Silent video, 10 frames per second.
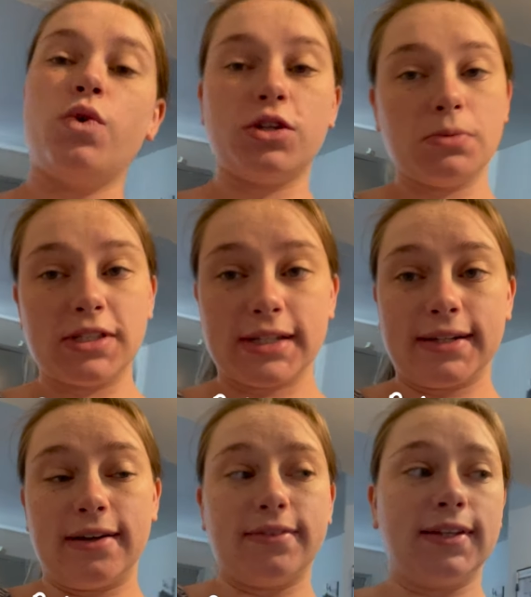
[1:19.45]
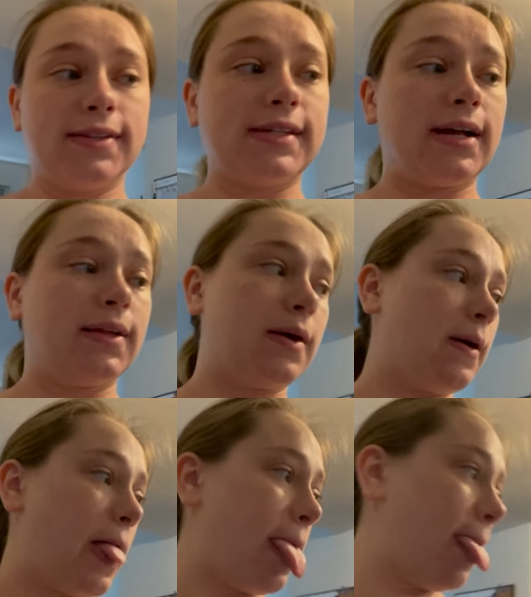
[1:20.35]
which means I am gonna have another
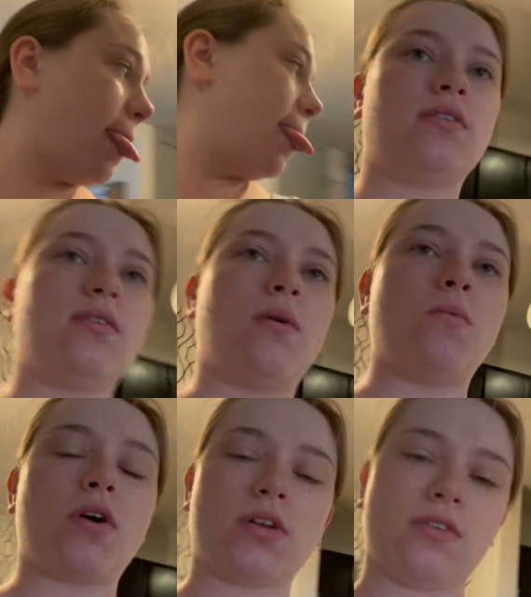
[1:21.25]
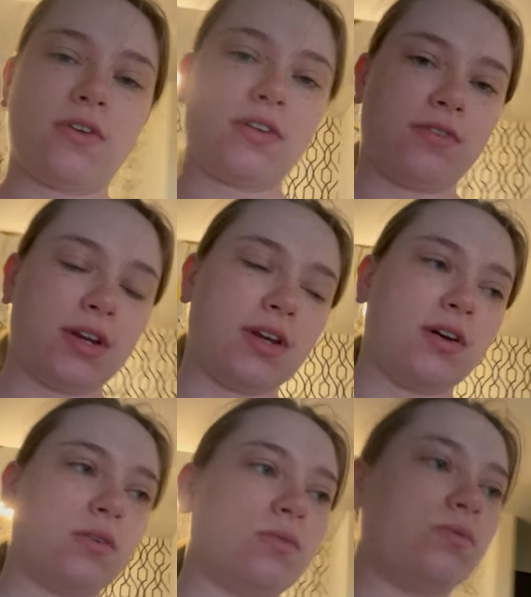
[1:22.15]
Tylenol. I'm walking around right
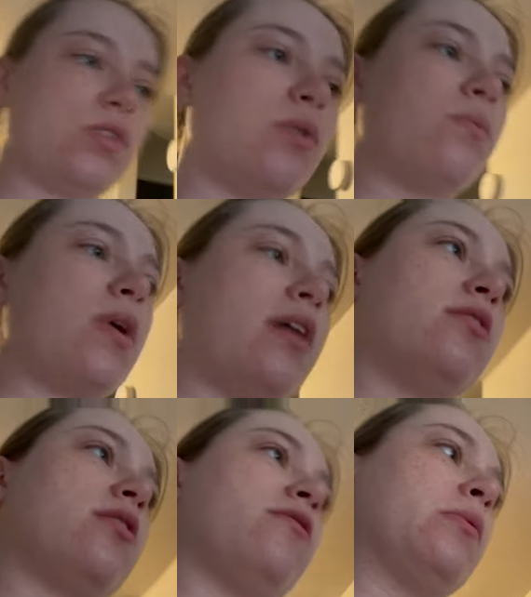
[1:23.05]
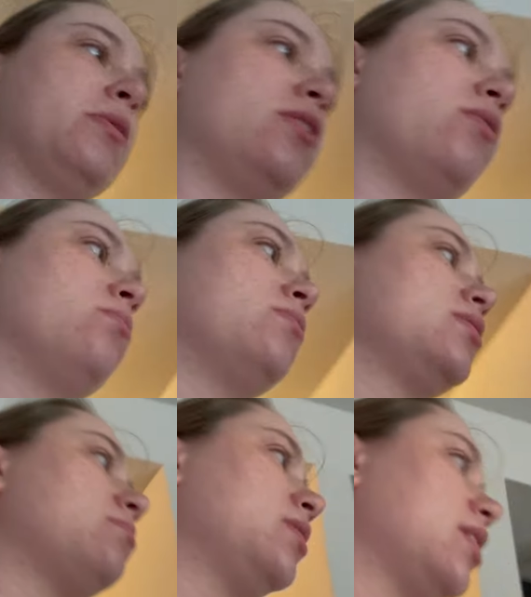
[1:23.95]
now. So how long have I been home? What
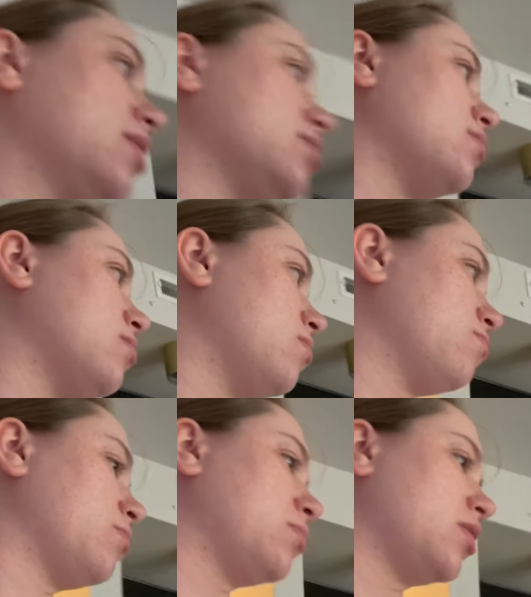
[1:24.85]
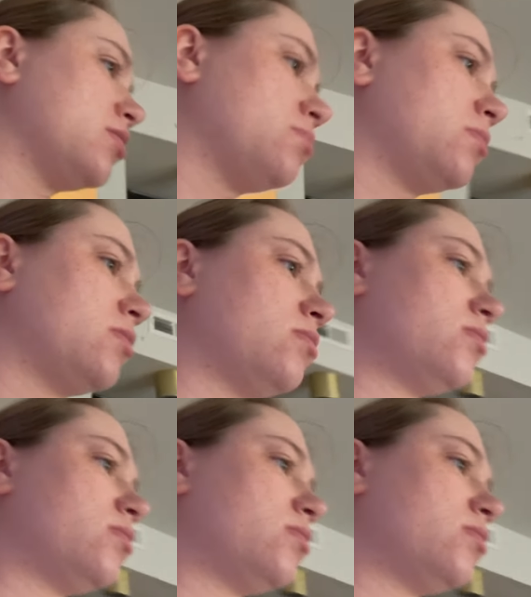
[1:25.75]
time did I get sent home from the hospital?